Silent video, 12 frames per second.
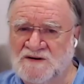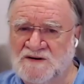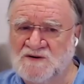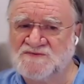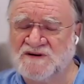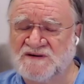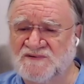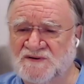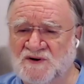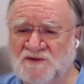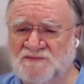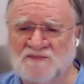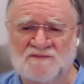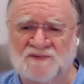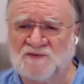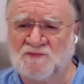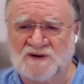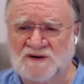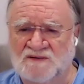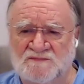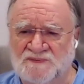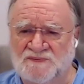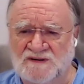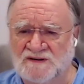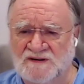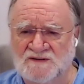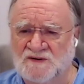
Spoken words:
I know David Godman, but we're completely